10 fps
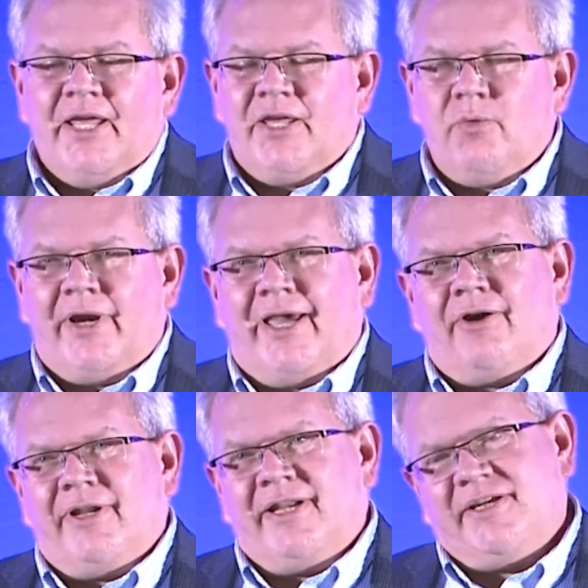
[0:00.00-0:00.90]
He went
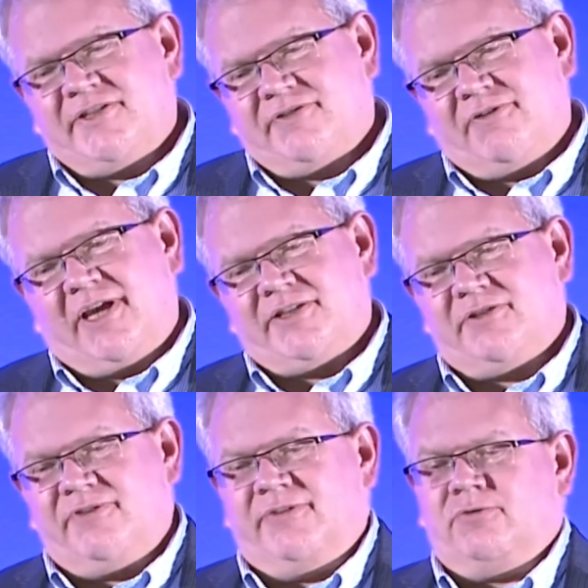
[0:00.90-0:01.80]
out and he has this
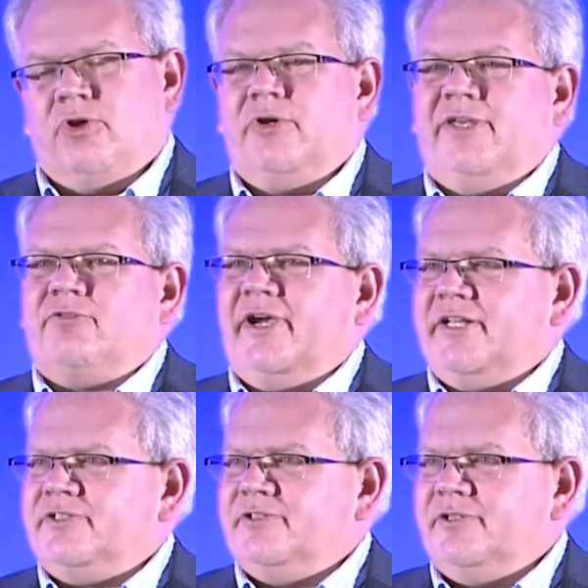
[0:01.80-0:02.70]
philosophy of grow, give,
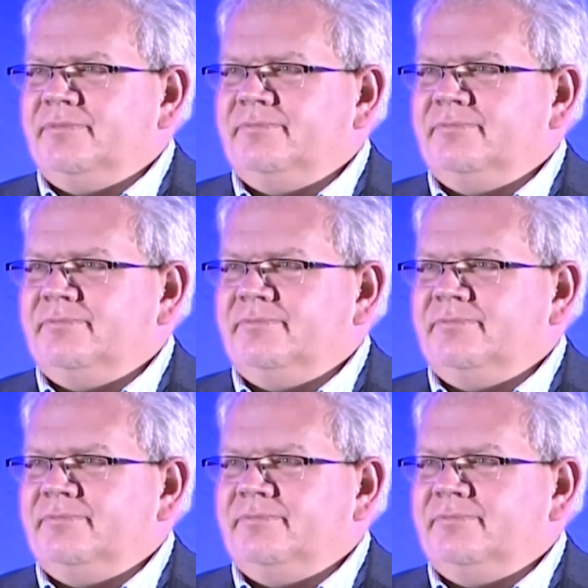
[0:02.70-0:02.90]
gratitude.